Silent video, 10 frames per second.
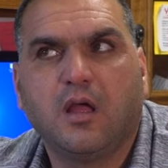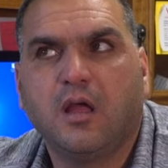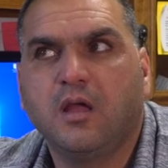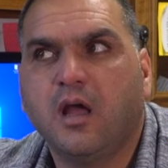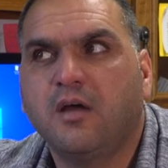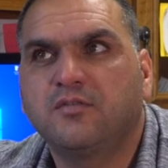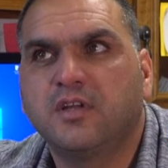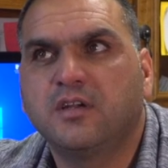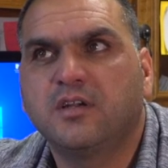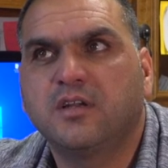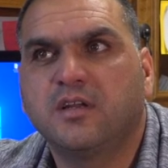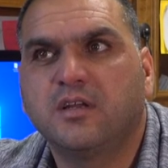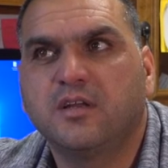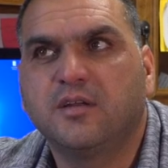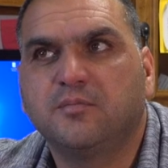Uh, after
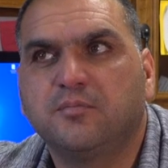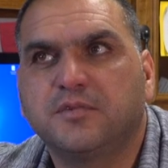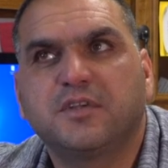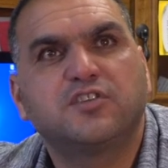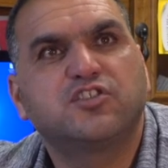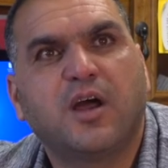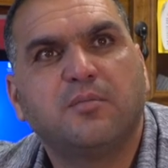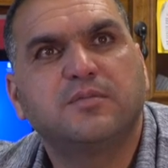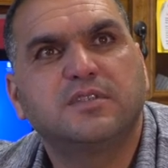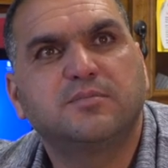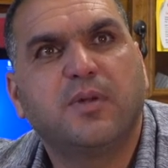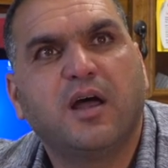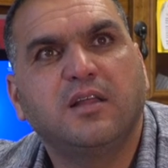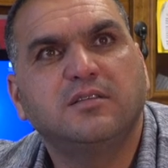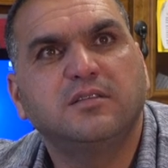uh, Mister Trump's
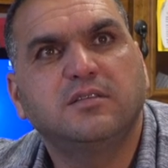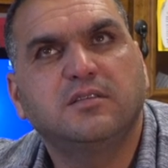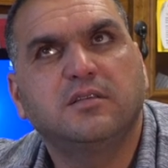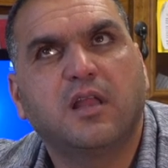ban, mm.